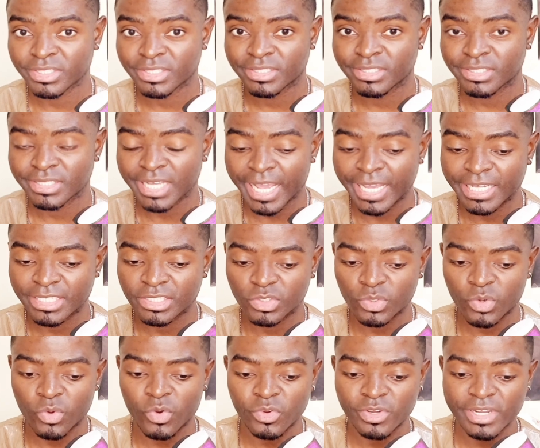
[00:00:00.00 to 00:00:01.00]
tend to
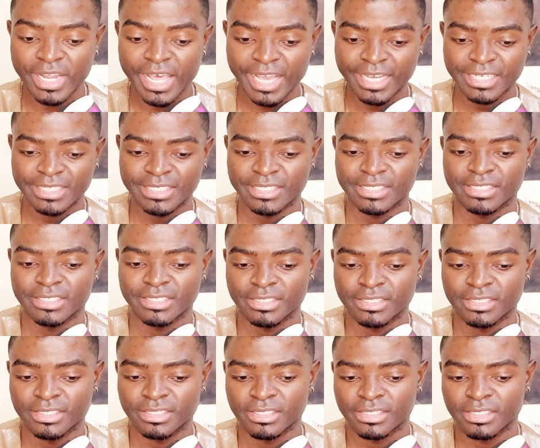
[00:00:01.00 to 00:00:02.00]
connect
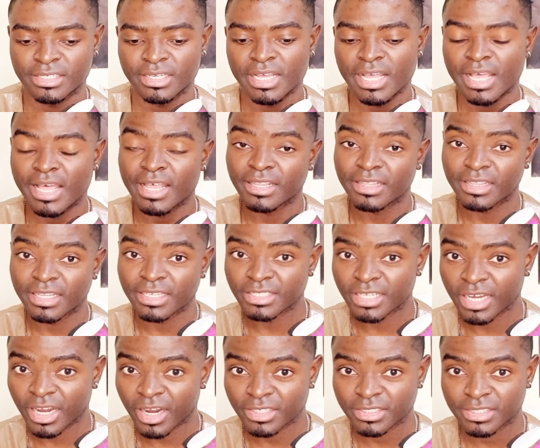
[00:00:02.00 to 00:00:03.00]
the
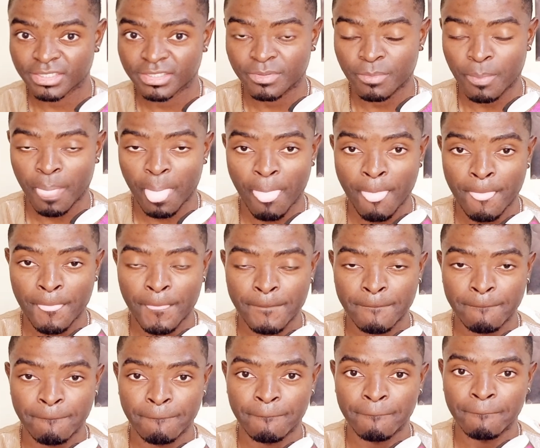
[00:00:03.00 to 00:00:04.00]
dot
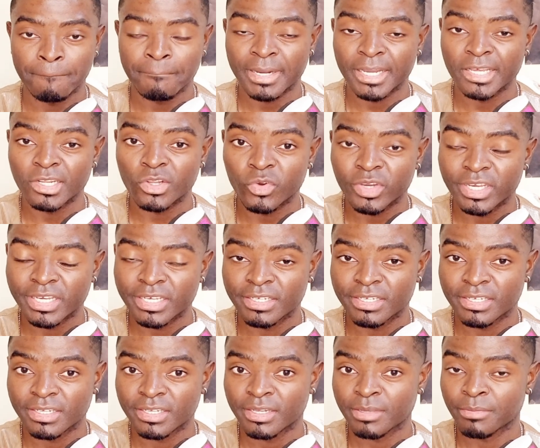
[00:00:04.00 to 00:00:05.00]
by looking
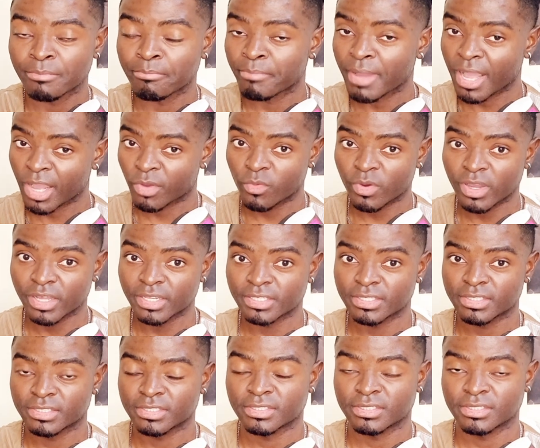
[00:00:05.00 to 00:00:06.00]
backward,
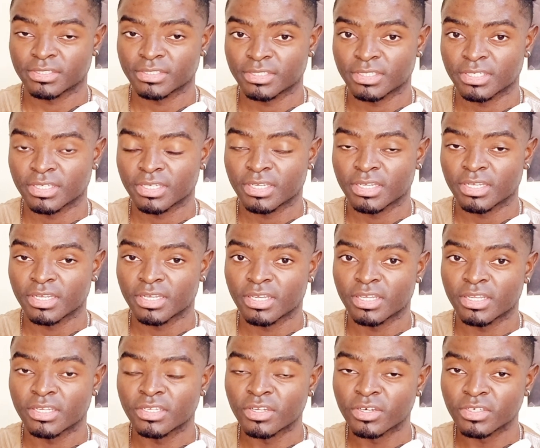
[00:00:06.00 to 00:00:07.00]

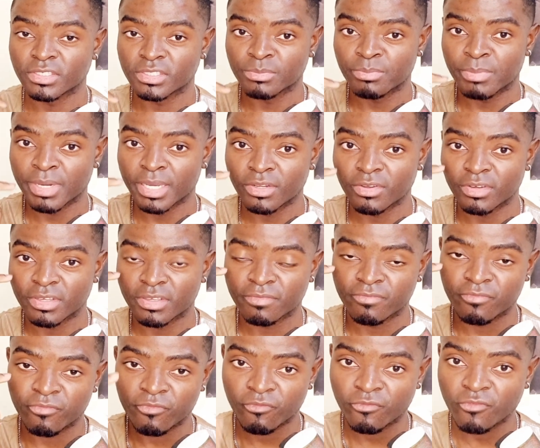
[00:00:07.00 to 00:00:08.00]
not by
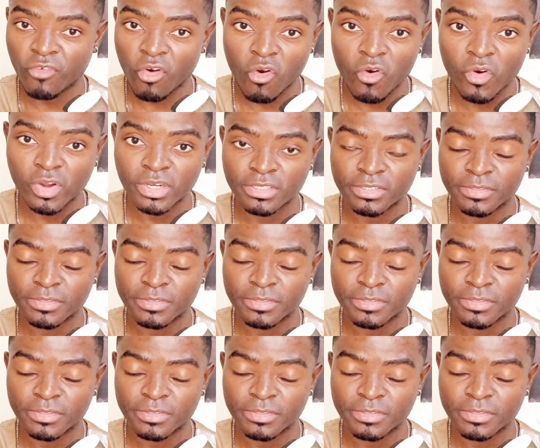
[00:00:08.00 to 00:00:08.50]
looking forward.